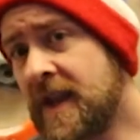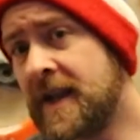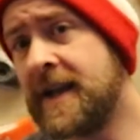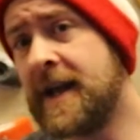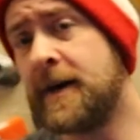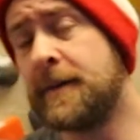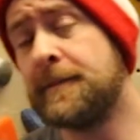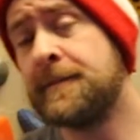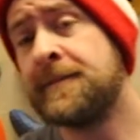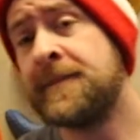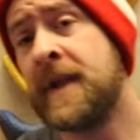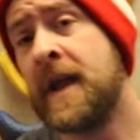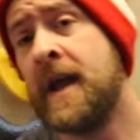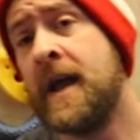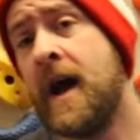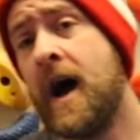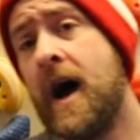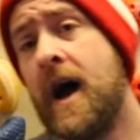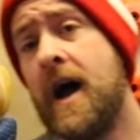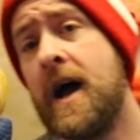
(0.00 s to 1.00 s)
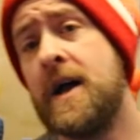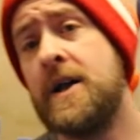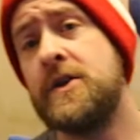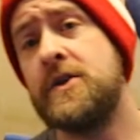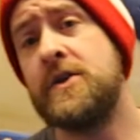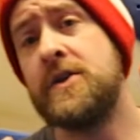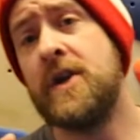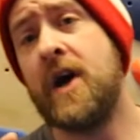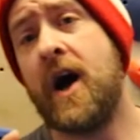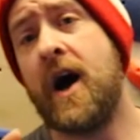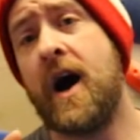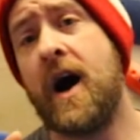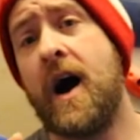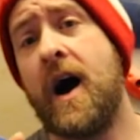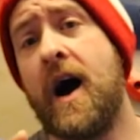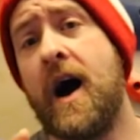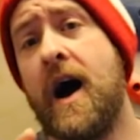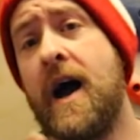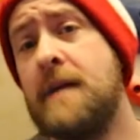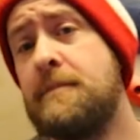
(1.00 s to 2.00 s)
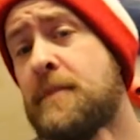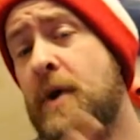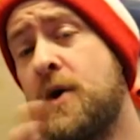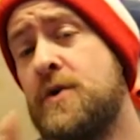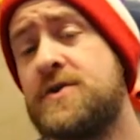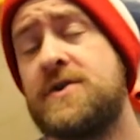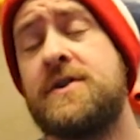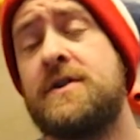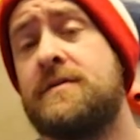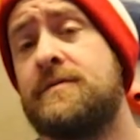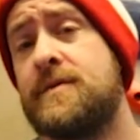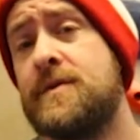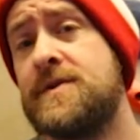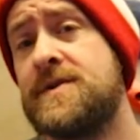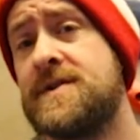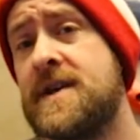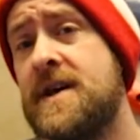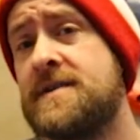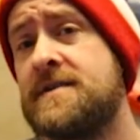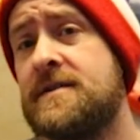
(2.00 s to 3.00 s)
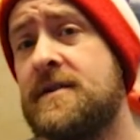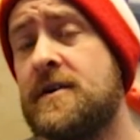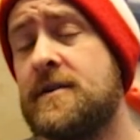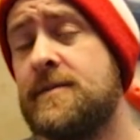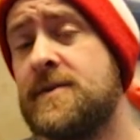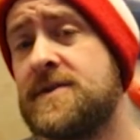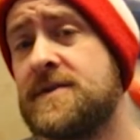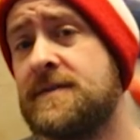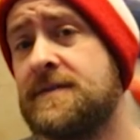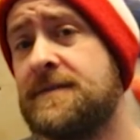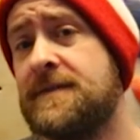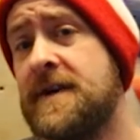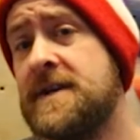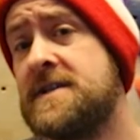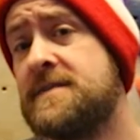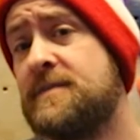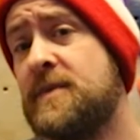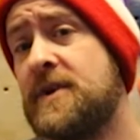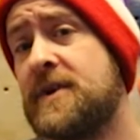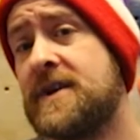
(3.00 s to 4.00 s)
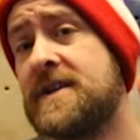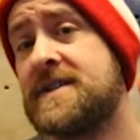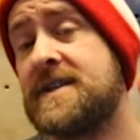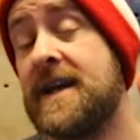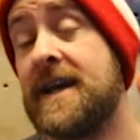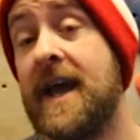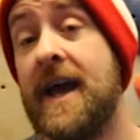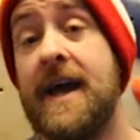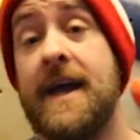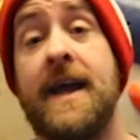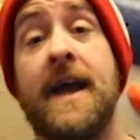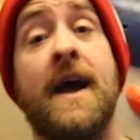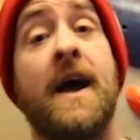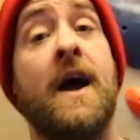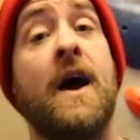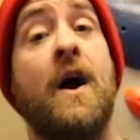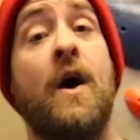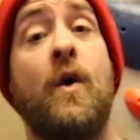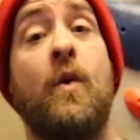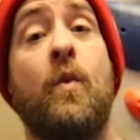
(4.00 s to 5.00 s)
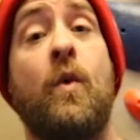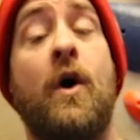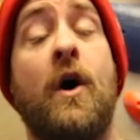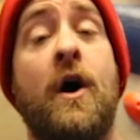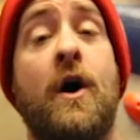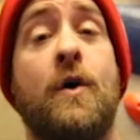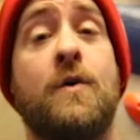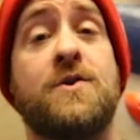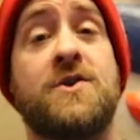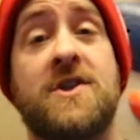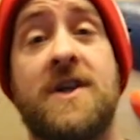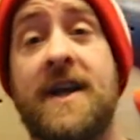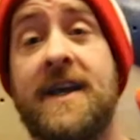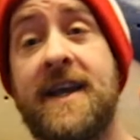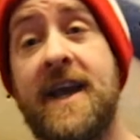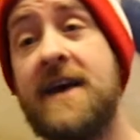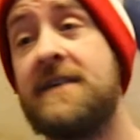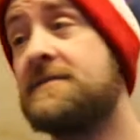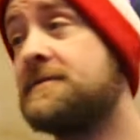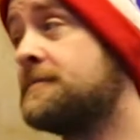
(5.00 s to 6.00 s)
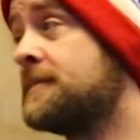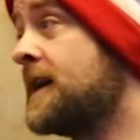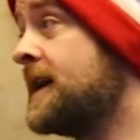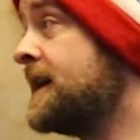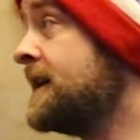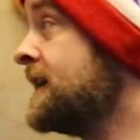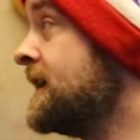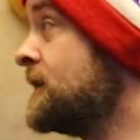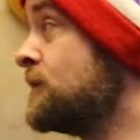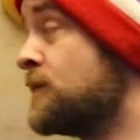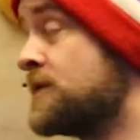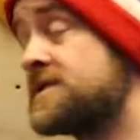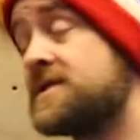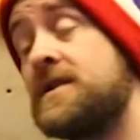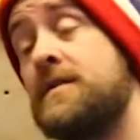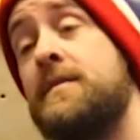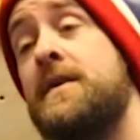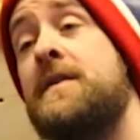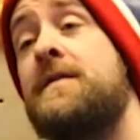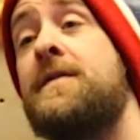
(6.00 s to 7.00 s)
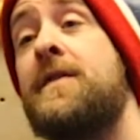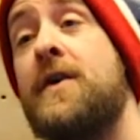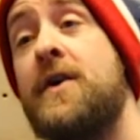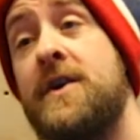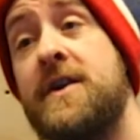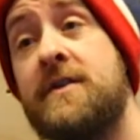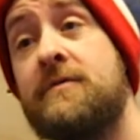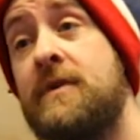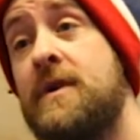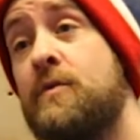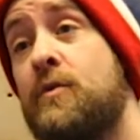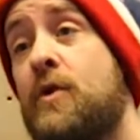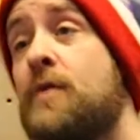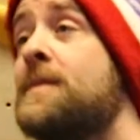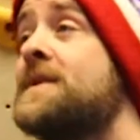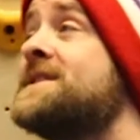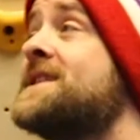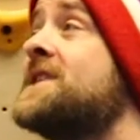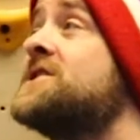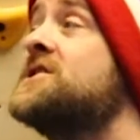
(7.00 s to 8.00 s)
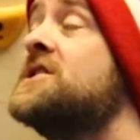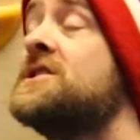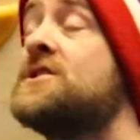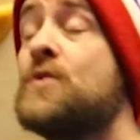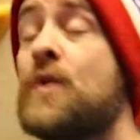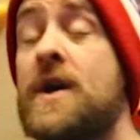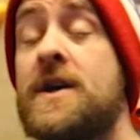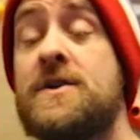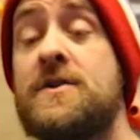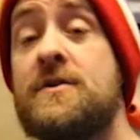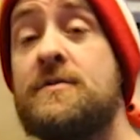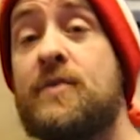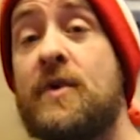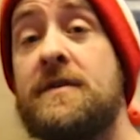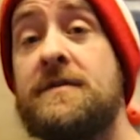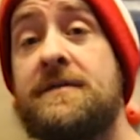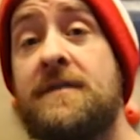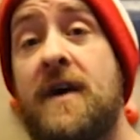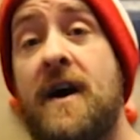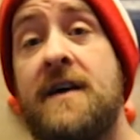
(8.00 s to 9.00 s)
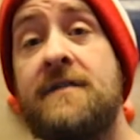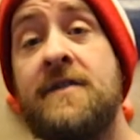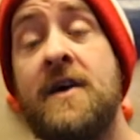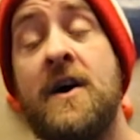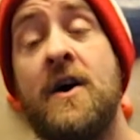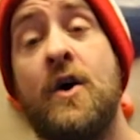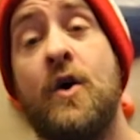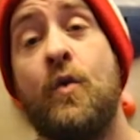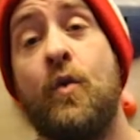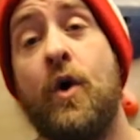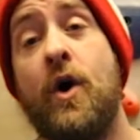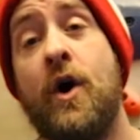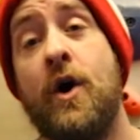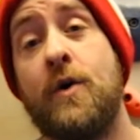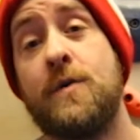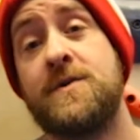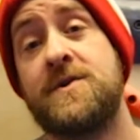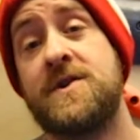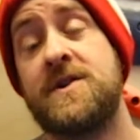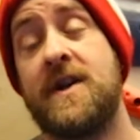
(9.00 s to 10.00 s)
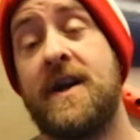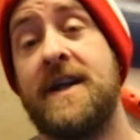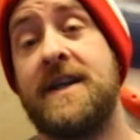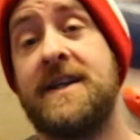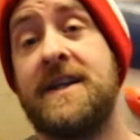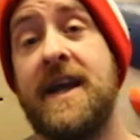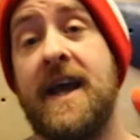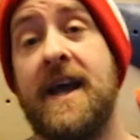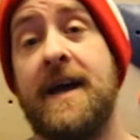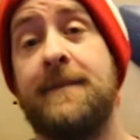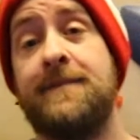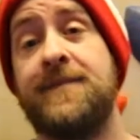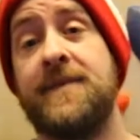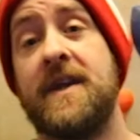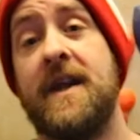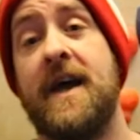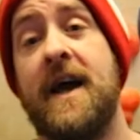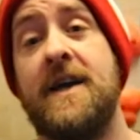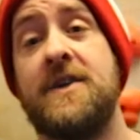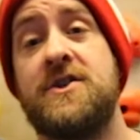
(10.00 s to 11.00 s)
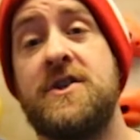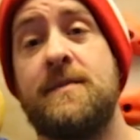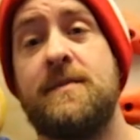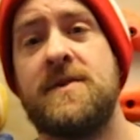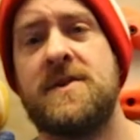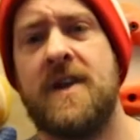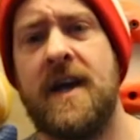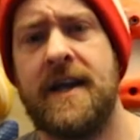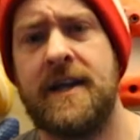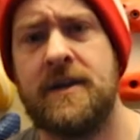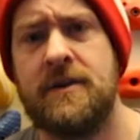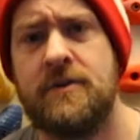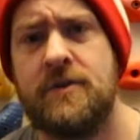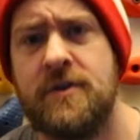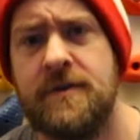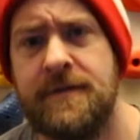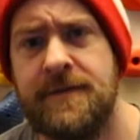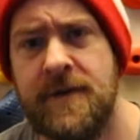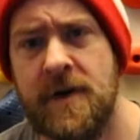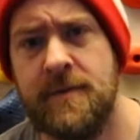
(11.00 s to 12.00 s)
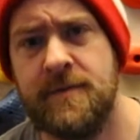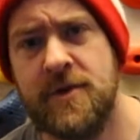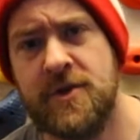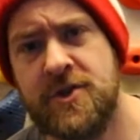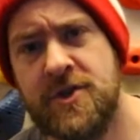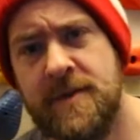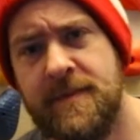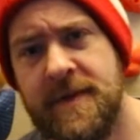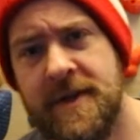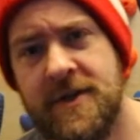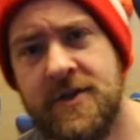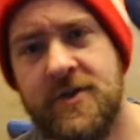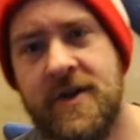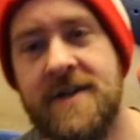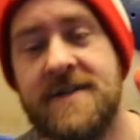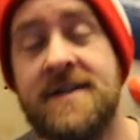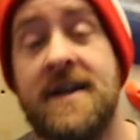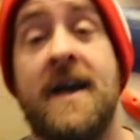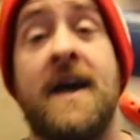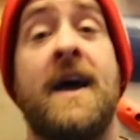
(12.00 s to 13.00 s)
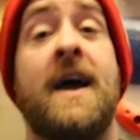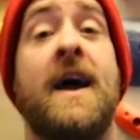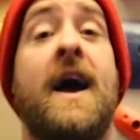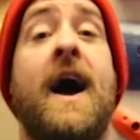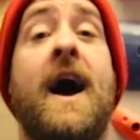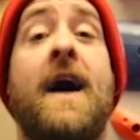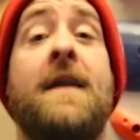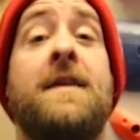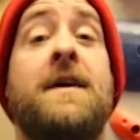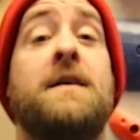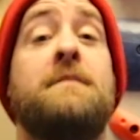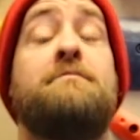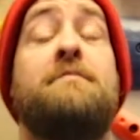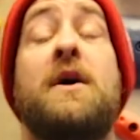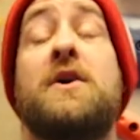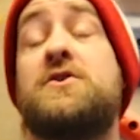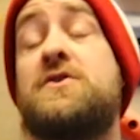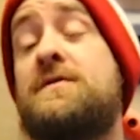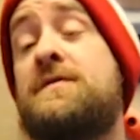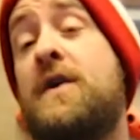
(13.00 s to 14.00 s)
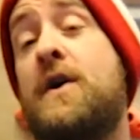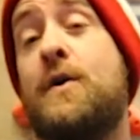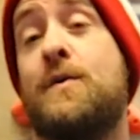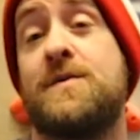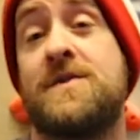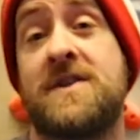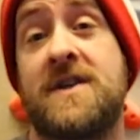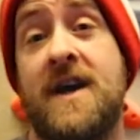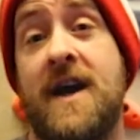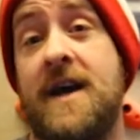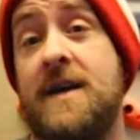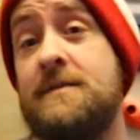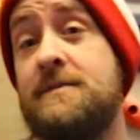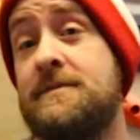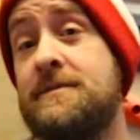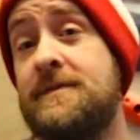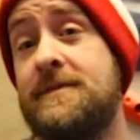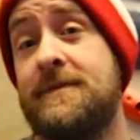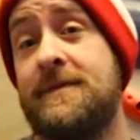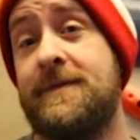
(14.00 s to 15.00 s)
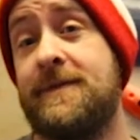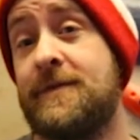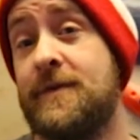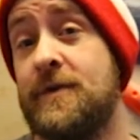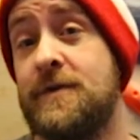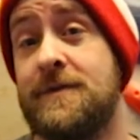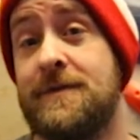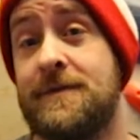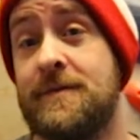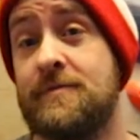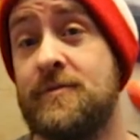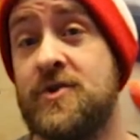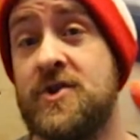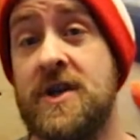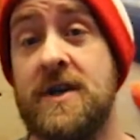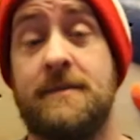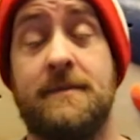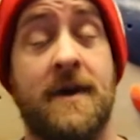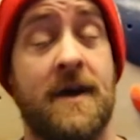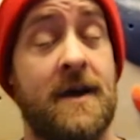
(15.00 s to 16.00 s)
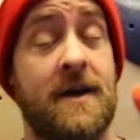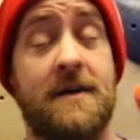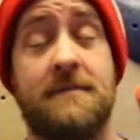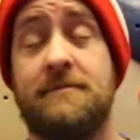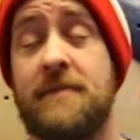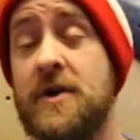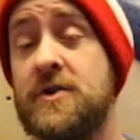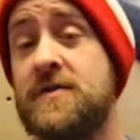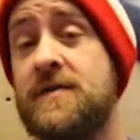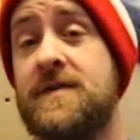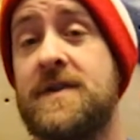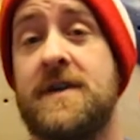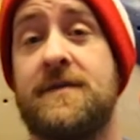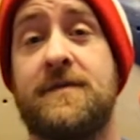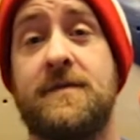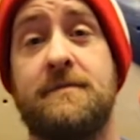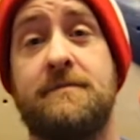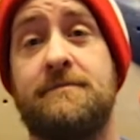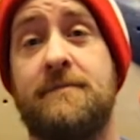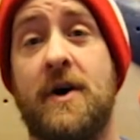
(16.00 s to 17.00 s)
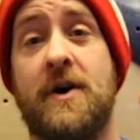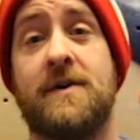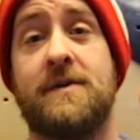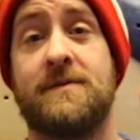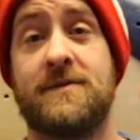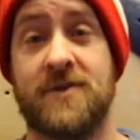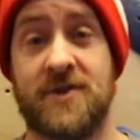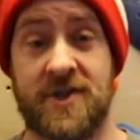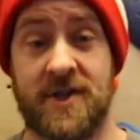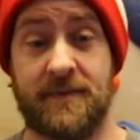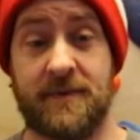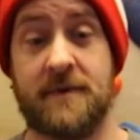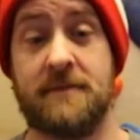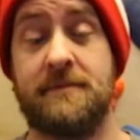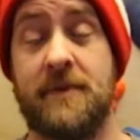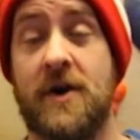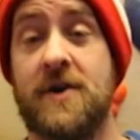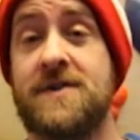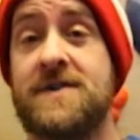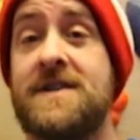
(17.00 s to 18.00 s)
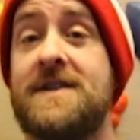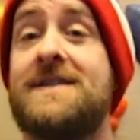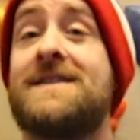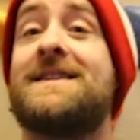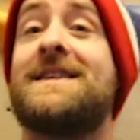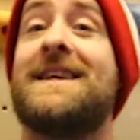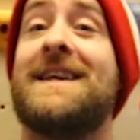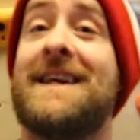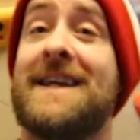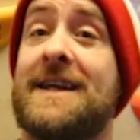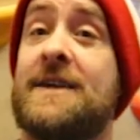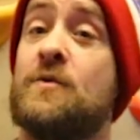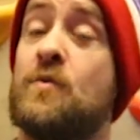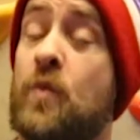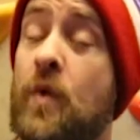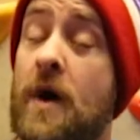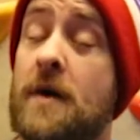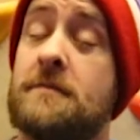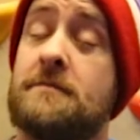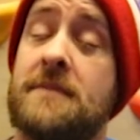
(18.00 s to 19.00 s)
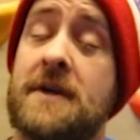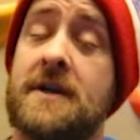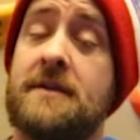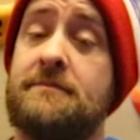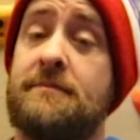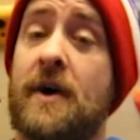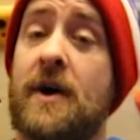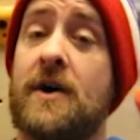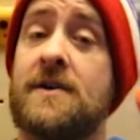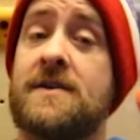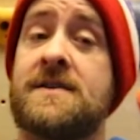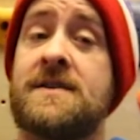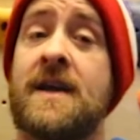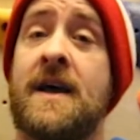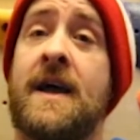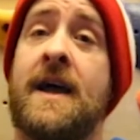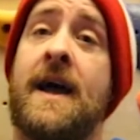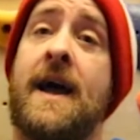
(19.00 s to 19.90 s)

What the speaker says: Now, I posted on Root Setters Anonymous on Facebook saying, hey, what hold should I get for my, it was going to be a 30-degree wall, but it's actually a 22.5. What hold should I get? And Jim was like, confirm your shipping address. And then a bunch of holds came through from Jim, bunch of different shipping boxes in one big box.